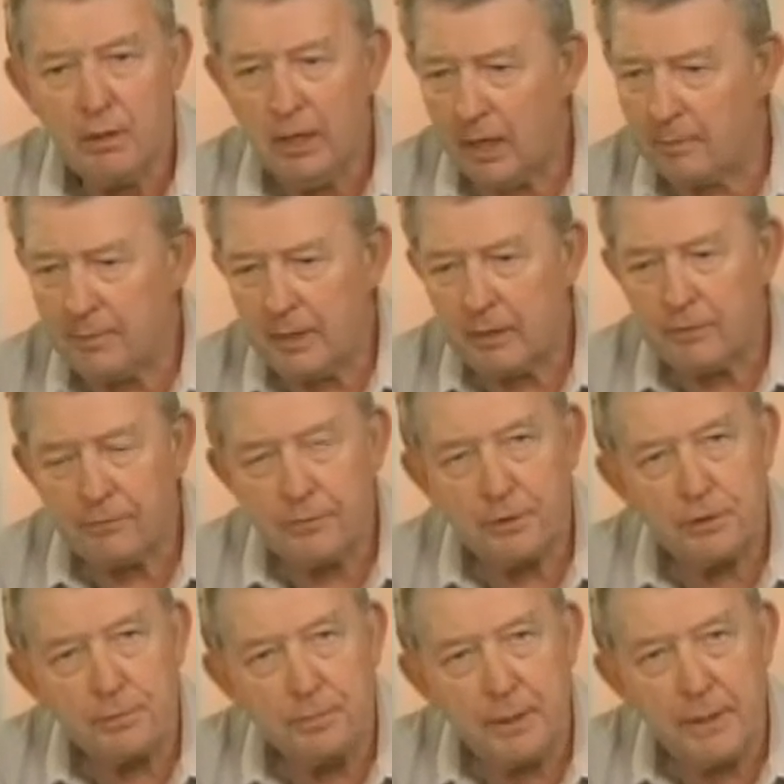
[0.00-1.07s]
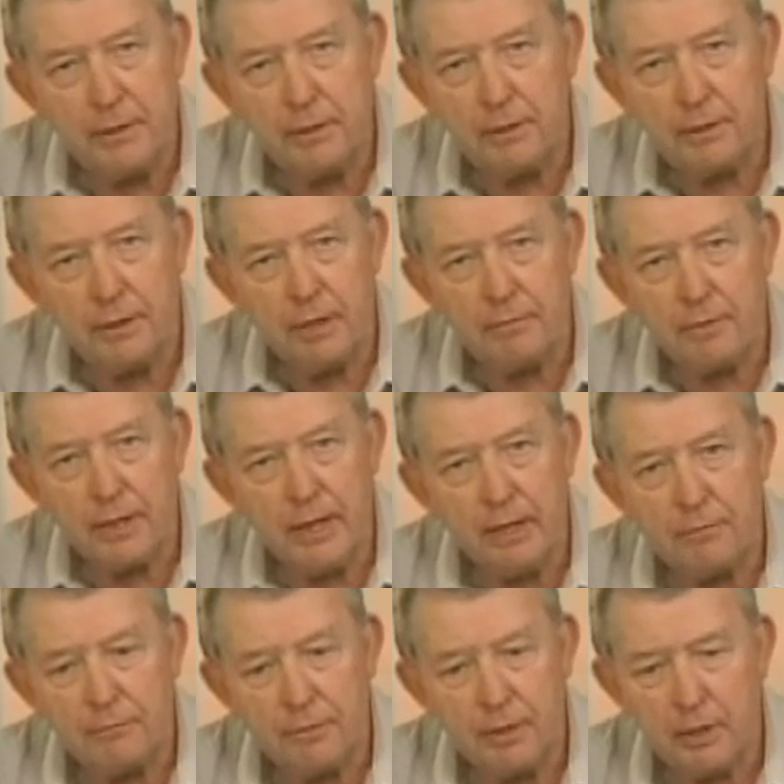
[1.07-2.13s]
I'm not the first speaker you ever had
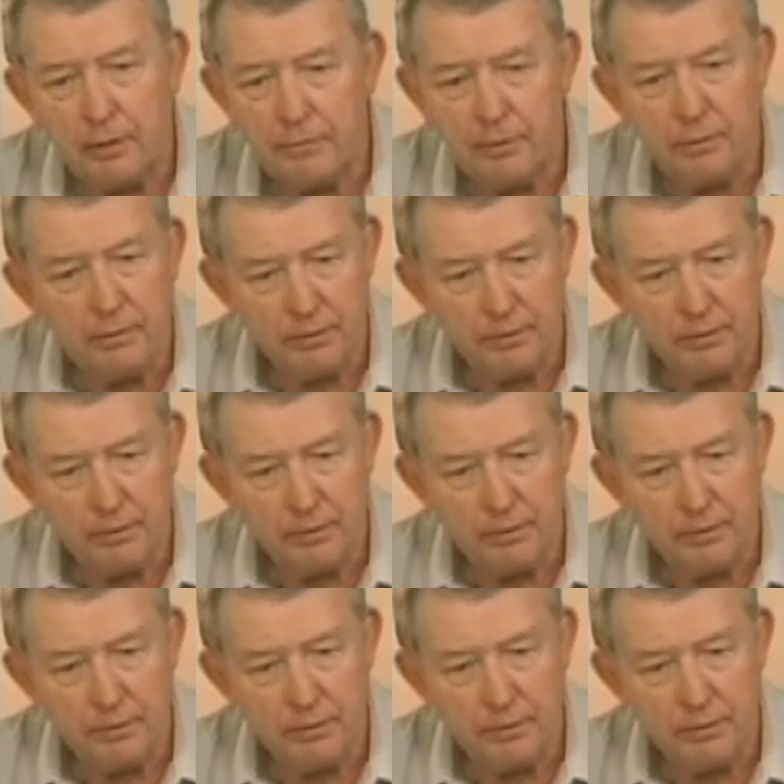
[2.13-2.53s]
in front of you.